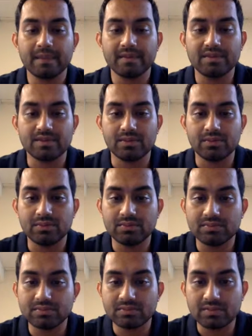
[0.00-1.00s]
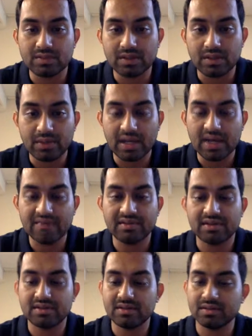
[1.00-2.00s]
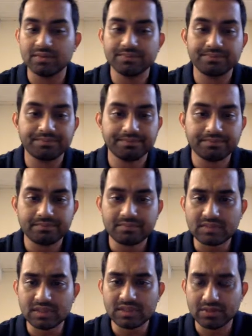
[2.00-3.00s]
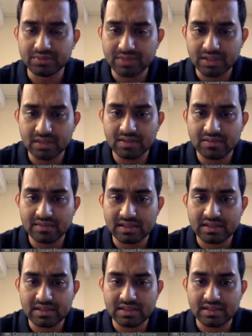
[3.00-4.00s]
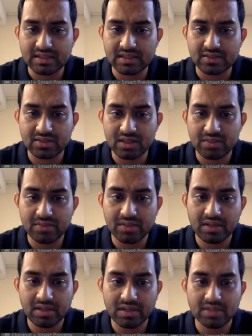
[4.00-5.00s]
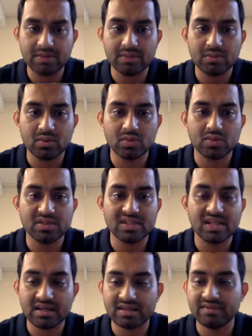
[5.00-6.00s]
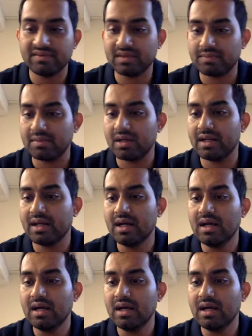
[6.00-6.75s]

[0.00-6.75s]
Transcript: So there we have it. You know, the result of these is that your sharpening has been more selectively applied.